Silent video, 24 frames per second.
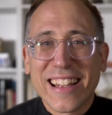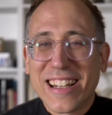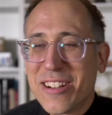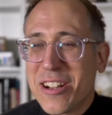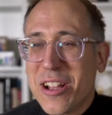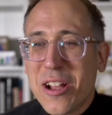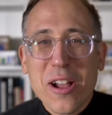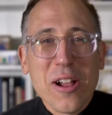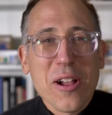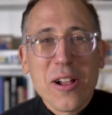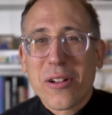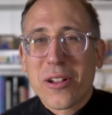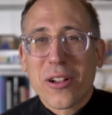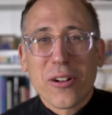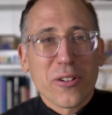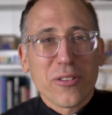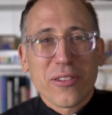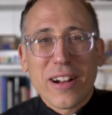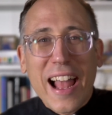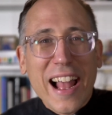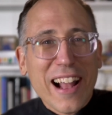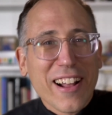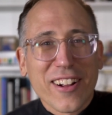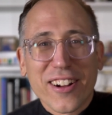and
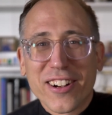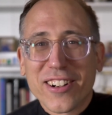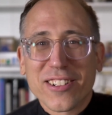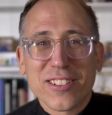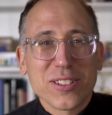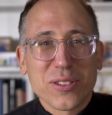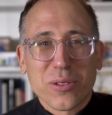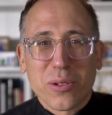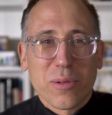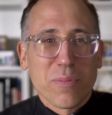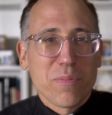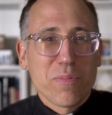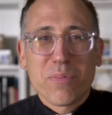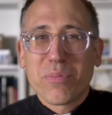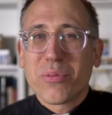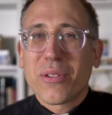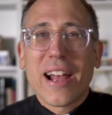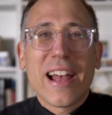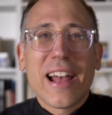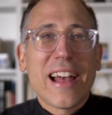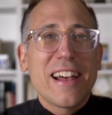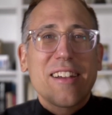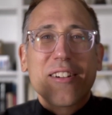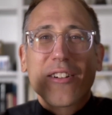crackers or
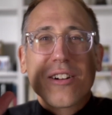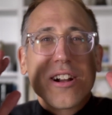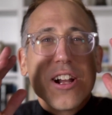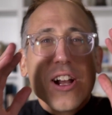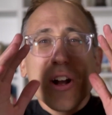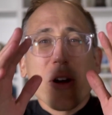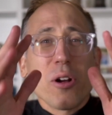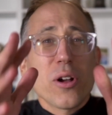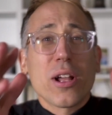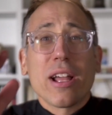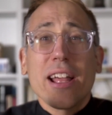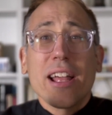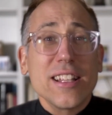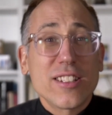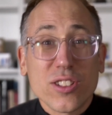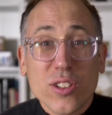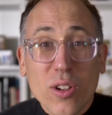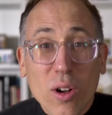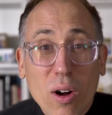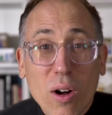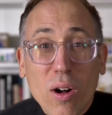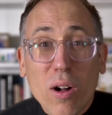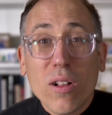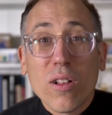bread, or it's
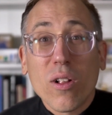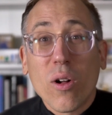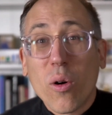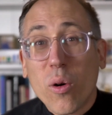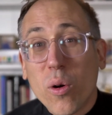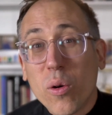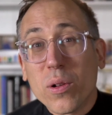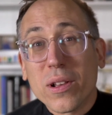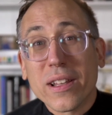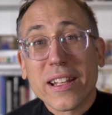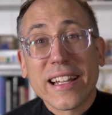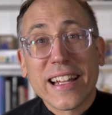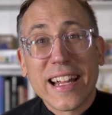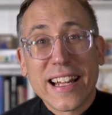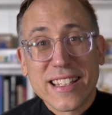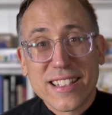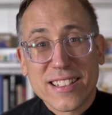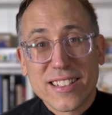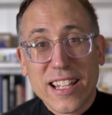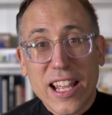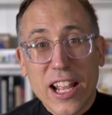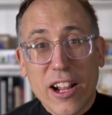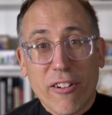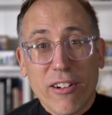all holy and
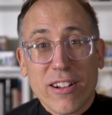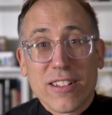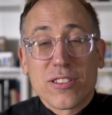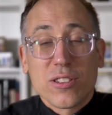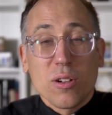sacred.